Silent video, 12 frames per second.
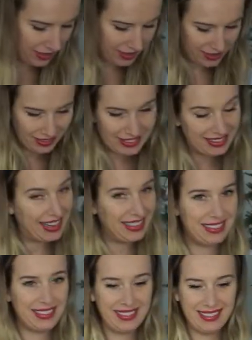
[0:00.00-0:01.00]
know, is
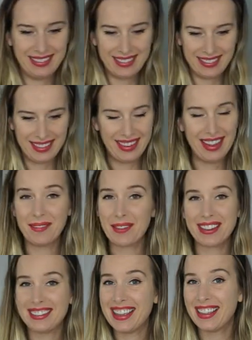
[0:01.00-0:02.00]
that, I'm
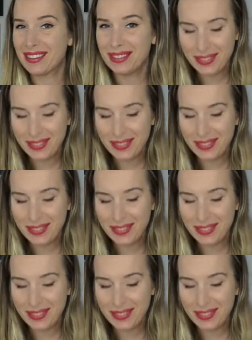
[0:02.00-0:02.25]
gonna say this whole